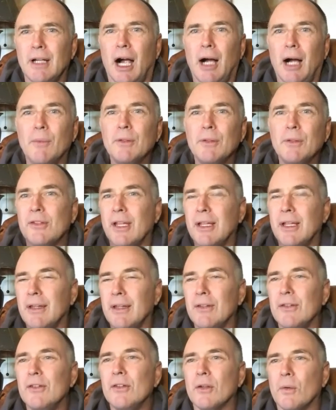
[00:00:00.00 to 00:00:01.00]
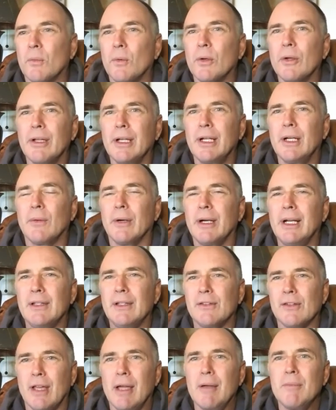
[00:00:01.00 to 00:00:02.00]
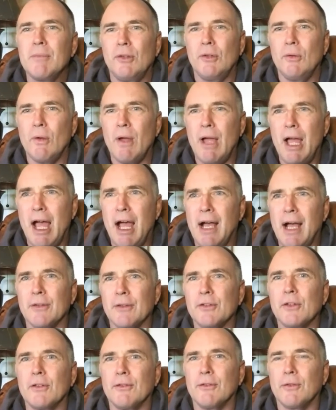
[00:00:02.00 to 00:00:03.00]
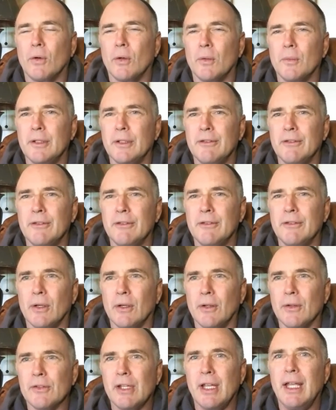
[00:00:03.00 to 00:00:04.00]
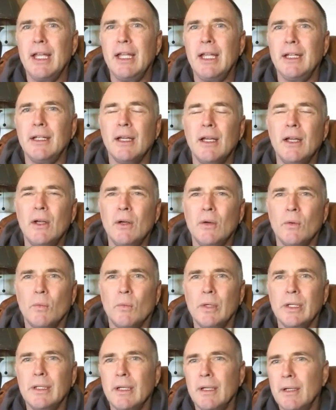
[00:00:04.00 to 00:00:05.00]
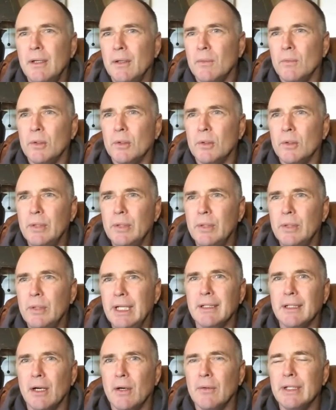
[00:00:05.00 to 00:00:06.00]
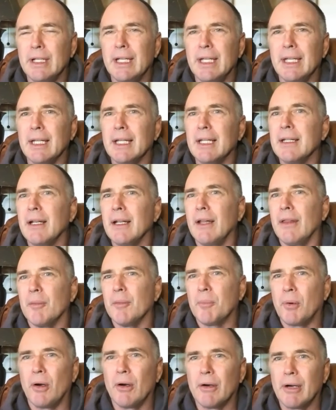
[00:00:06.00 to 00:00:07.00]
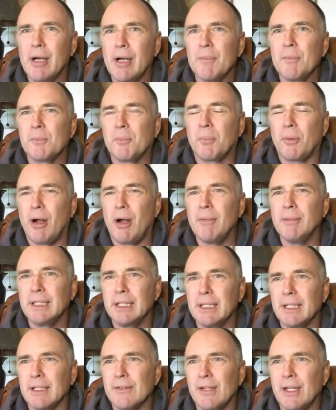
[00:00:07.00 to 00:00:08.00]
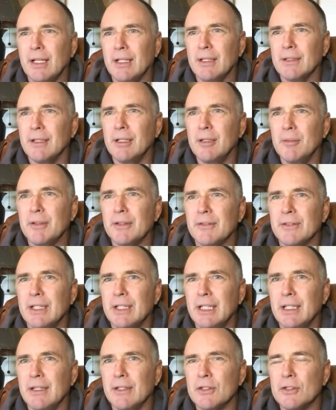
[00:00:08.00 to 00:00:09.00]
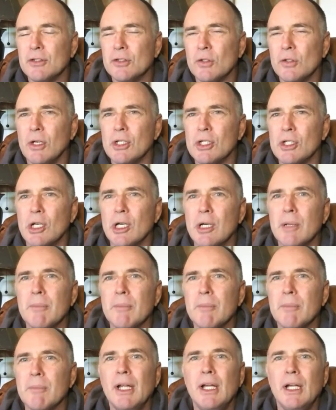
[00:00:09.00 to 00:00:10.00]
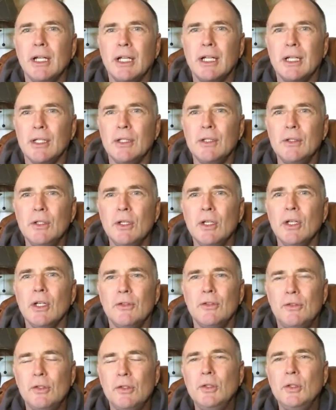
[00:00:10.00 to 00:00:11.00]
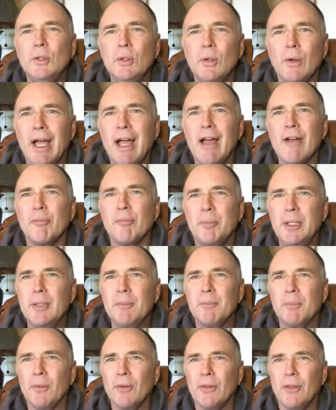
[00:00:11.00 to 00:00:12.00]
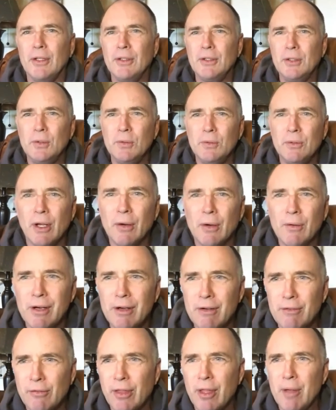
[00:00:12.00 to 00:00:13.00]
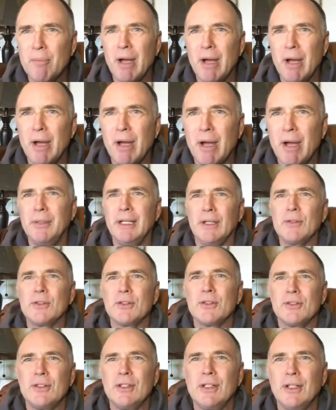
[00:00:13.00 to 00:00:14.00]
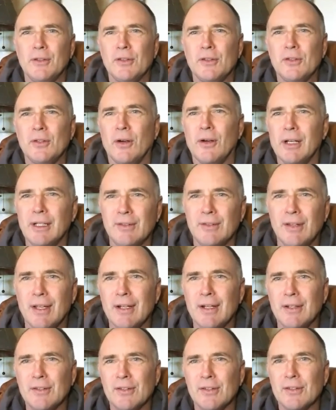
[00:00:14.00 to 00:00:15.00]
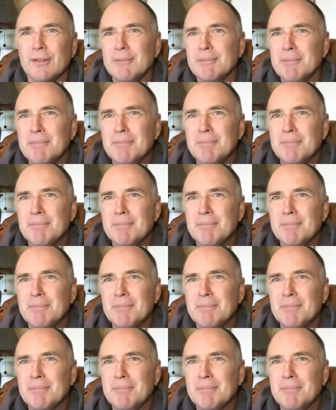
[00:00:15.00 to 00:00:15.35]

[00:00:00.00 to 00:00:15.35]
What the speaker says: You know, I would say this is a really great time to ask for referrals. Hey, when we get going again, the program's probably going to take a little bit of a hit in the short term. Do you have people that you know of that might be interested in starting tennis?